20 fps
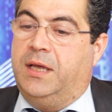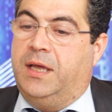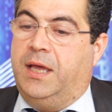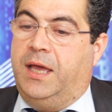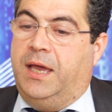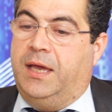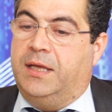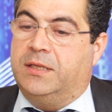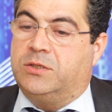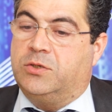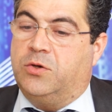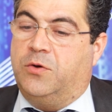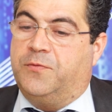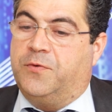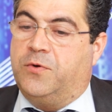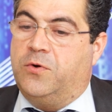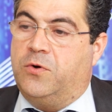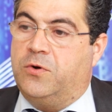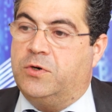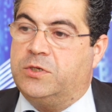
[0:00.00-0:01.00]
And
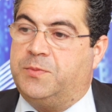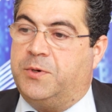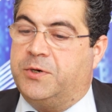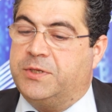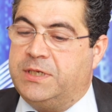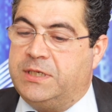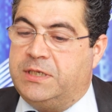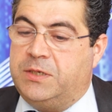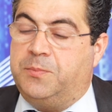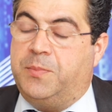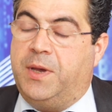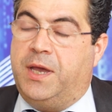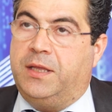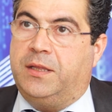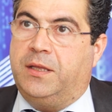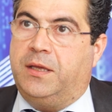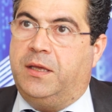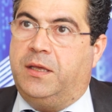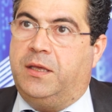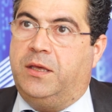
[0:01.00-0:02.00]
of course,
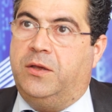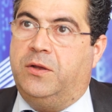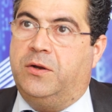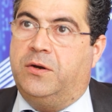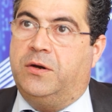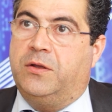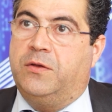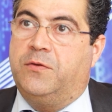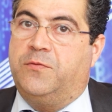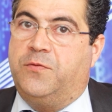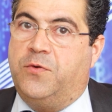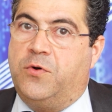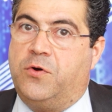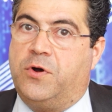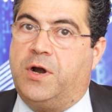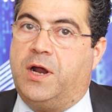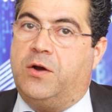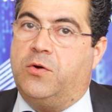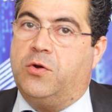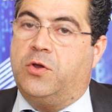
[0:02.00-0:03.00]
participating here
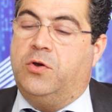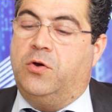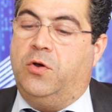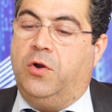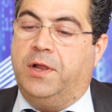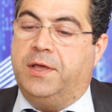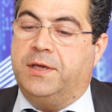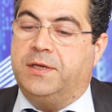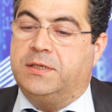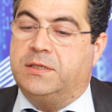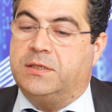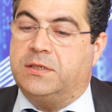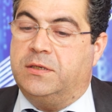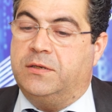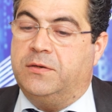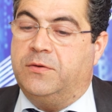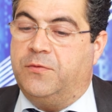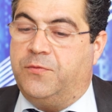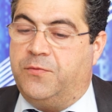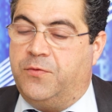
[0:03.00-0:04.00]
for our colleagues,
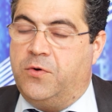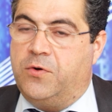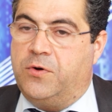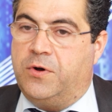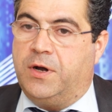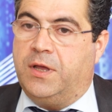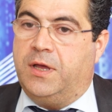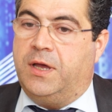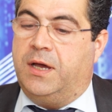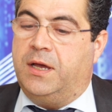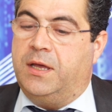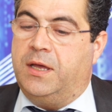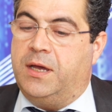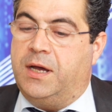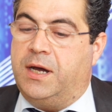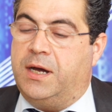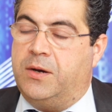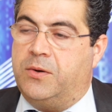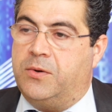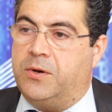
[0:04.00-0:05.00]
uh, for uh,
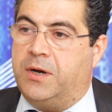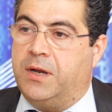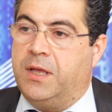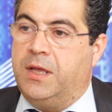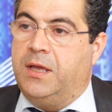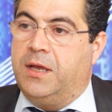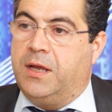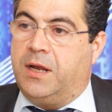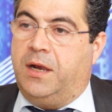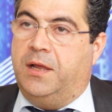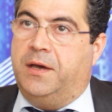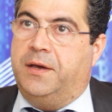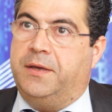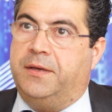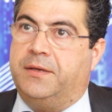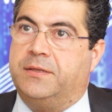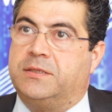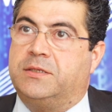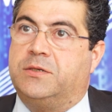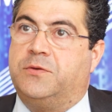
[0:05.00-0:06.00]
our
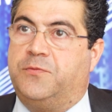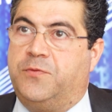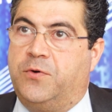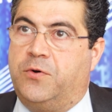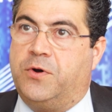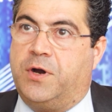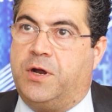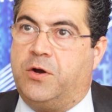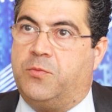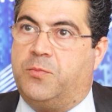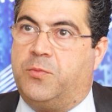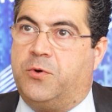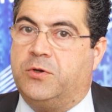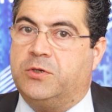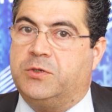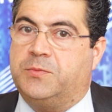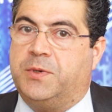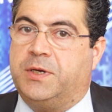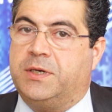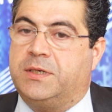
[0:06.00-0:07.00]
clients, for our
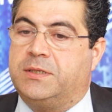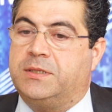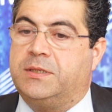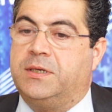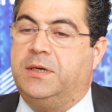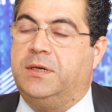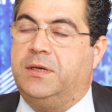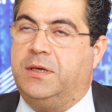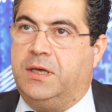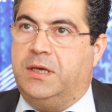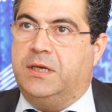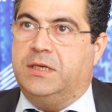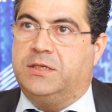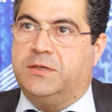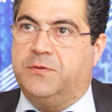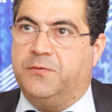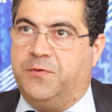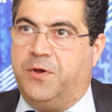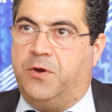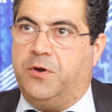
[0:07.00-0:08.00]
prospects
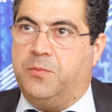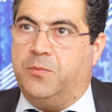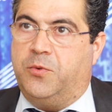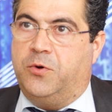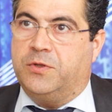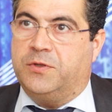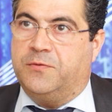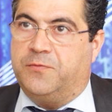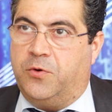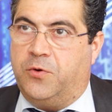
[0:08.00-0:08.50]
is very important